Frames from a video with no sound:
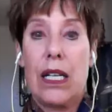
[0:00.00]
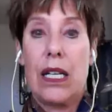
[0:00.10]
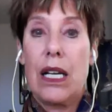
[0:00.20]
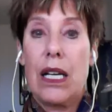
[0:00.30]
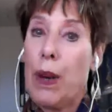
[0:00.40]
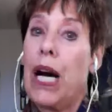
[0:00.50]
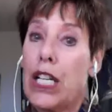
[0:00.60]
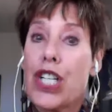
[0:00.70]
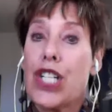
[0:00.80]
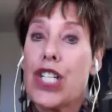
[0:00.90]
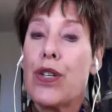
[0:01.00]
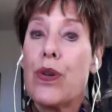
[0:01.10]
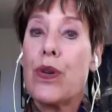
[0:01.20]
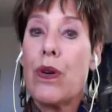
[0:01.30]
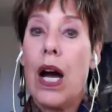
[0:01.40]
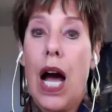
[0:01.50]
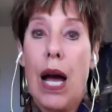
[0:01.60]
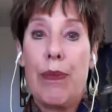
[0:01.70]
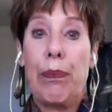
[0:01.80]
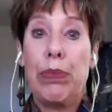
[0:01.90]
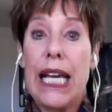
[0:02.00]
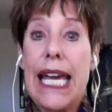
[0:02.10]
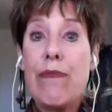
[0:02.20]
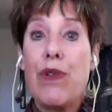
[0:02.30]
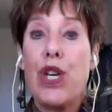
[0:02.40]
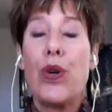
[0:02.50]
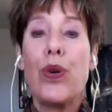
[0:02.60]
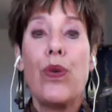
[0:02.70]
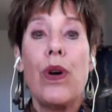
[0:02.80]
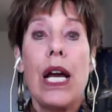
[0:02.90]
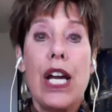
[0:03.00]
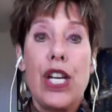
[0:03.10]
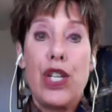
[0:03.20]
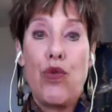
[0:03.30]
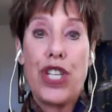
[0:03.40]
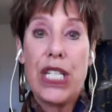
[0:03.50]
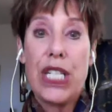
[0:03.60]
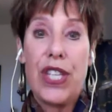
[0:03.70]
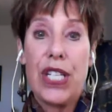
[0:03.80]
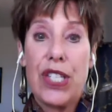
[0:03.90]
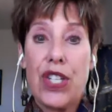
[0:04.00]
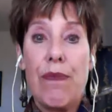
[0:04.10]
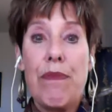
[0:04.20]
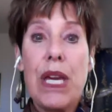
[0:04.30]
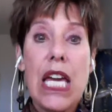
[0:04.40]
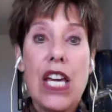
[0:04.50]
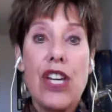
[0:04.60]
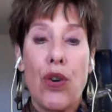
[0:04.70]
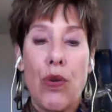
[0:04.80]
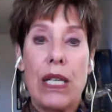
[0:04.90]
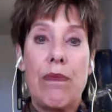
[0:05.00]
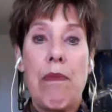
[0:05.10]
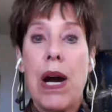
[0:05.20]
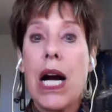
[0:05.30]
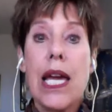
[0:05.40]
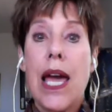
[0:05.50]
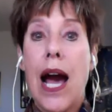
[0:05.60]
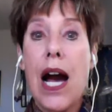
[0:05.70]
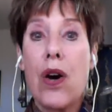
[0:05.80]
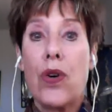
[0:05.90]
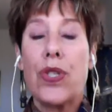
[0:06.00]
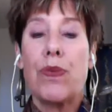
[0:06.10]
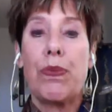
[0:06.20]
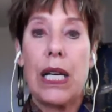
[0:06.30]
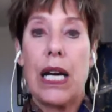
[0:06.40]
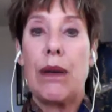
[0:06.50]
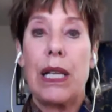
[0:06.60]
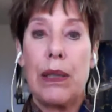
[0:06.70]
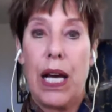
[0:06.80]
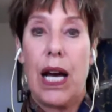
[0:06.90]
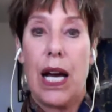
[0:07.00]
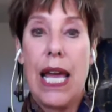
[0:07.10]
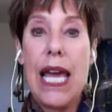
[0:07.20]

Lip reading: I'm going to punish you. I'm going to blame you. You did this to me. You're in my house. Blah, blah, blah.